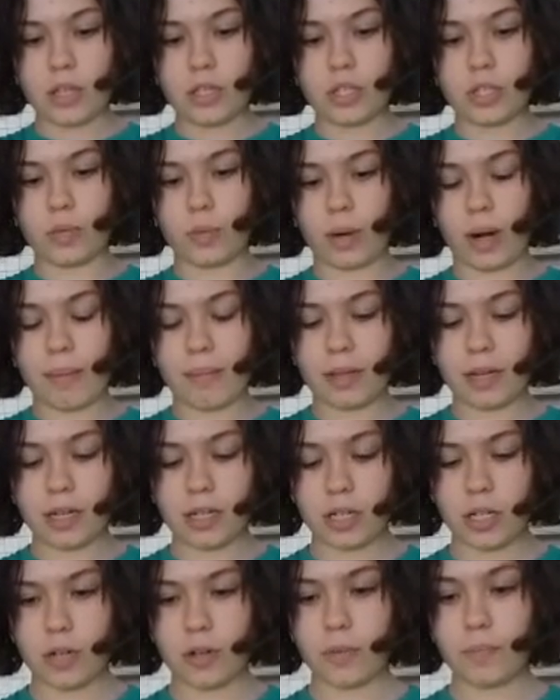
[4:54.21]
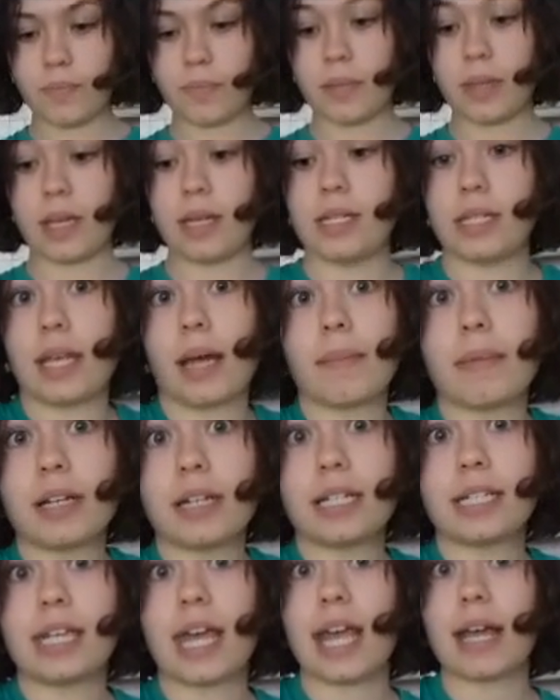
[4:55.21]
So what I'm gonna do is I'm
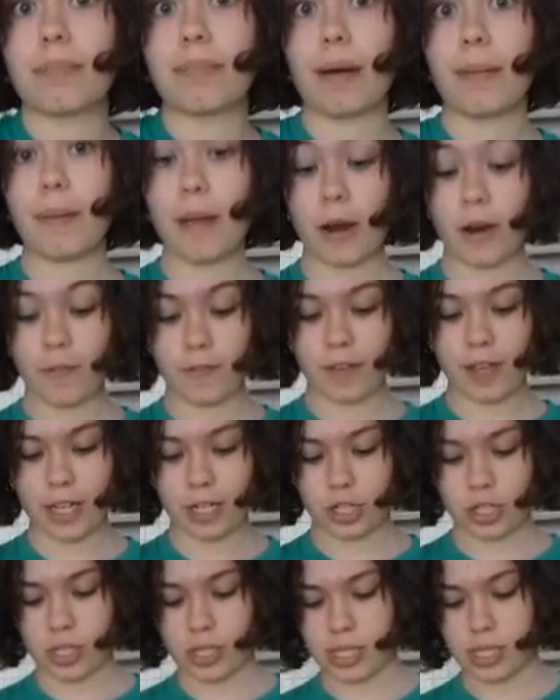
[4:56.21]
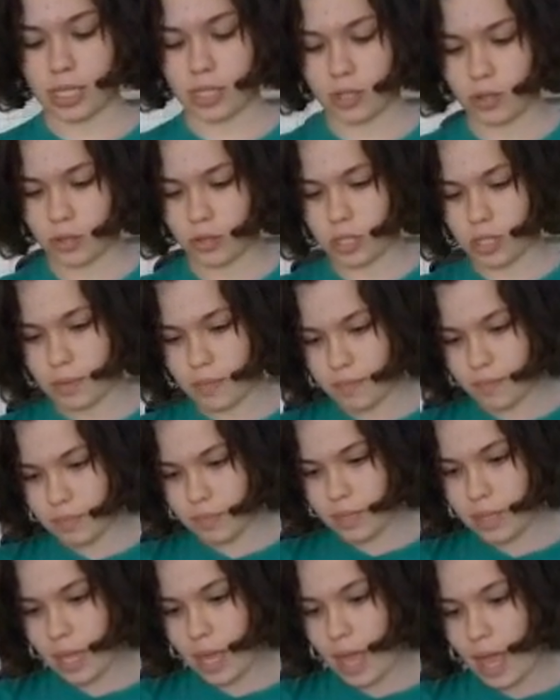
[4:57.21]
gonna take my pair of kitchen scissors,
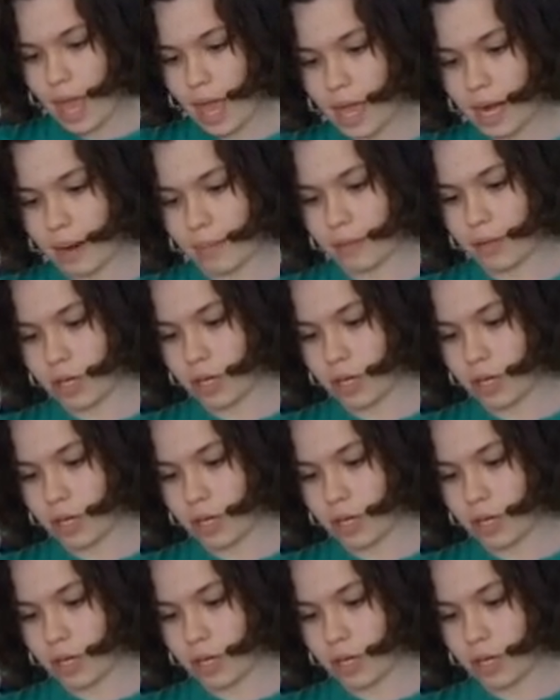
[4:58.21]
and I'm